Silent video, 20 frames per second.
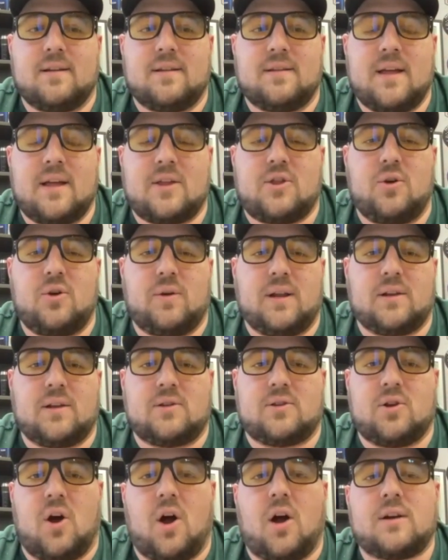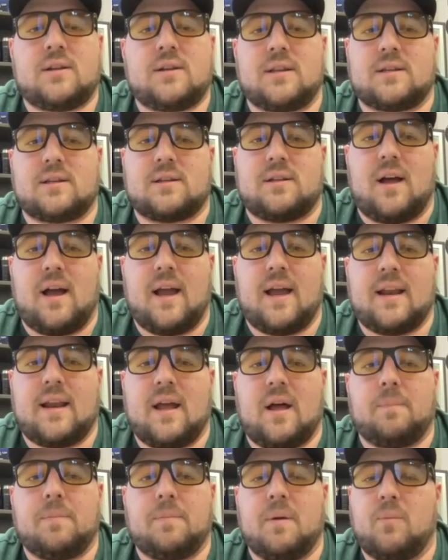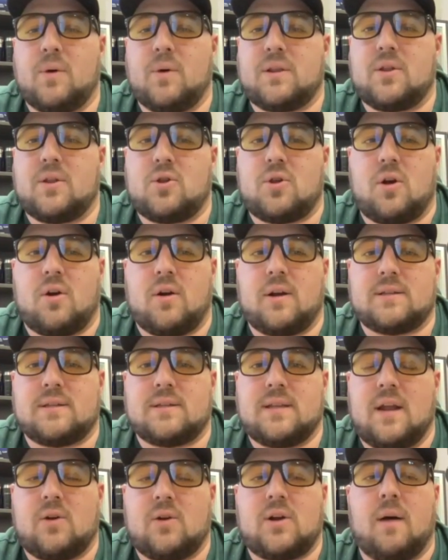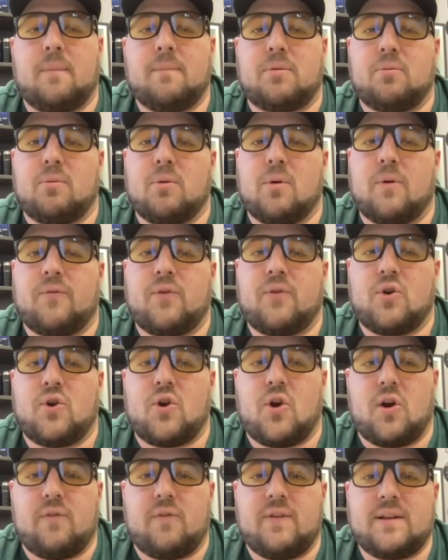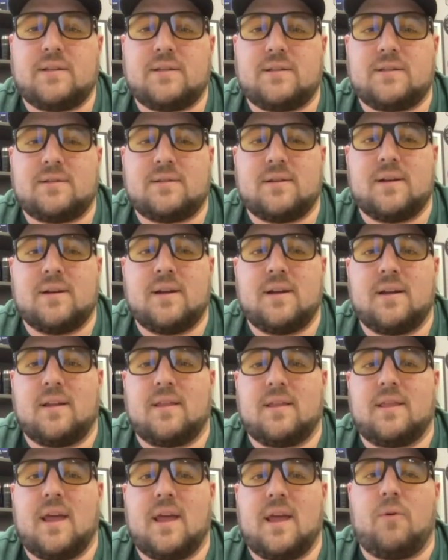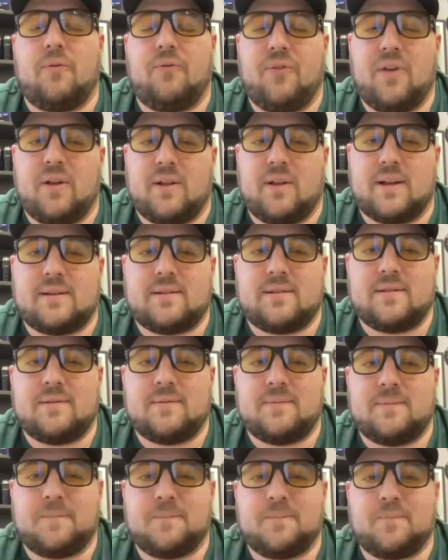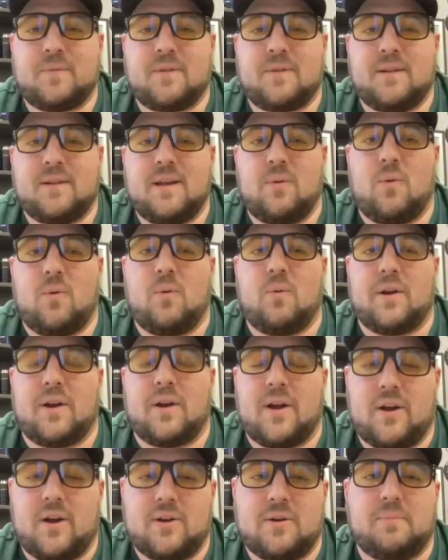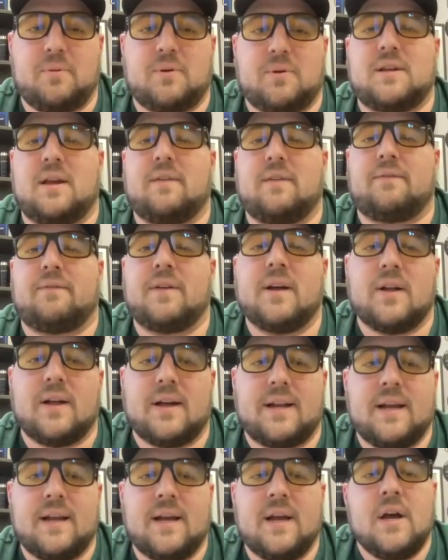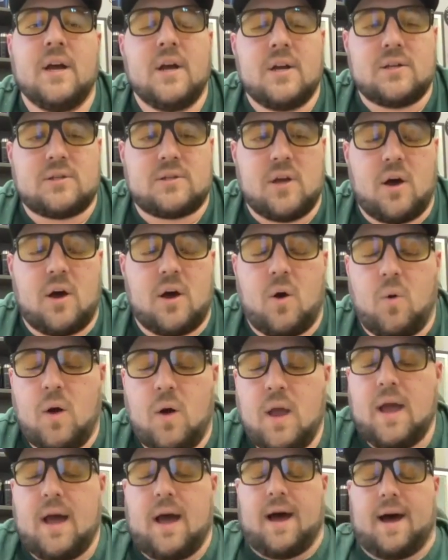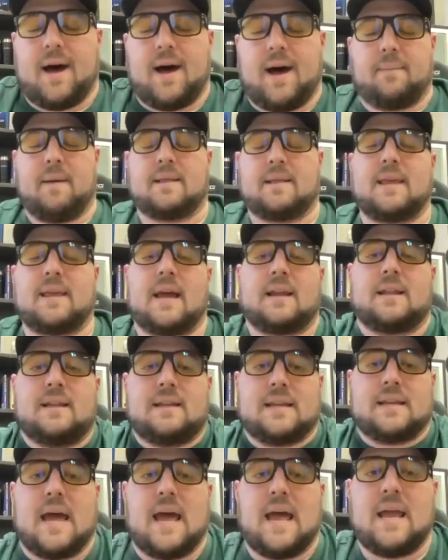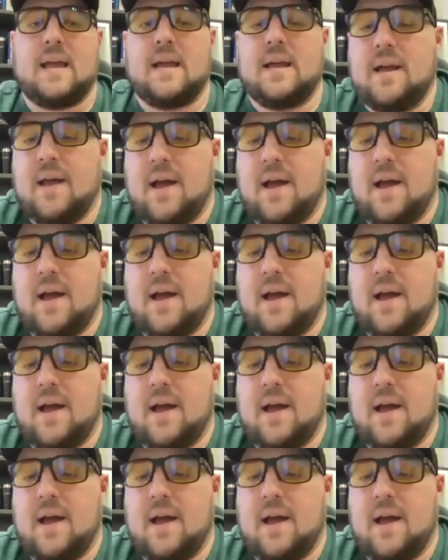that you can talk to this client and help them with insurance. And that'll come through. If you're nervous, they will feel it. They will 100% feel it. So at the end of the day,